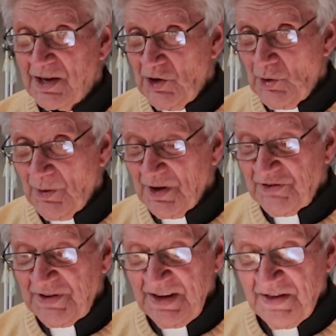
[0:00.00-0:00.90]
you will
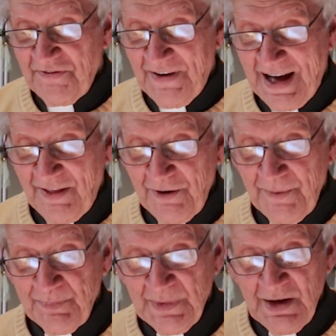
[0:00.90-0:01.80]
see the
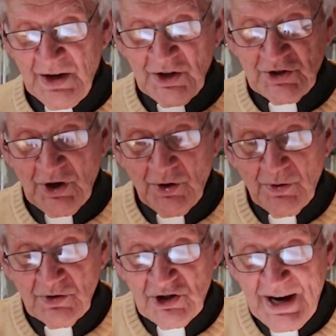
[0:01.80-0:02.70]
Father." So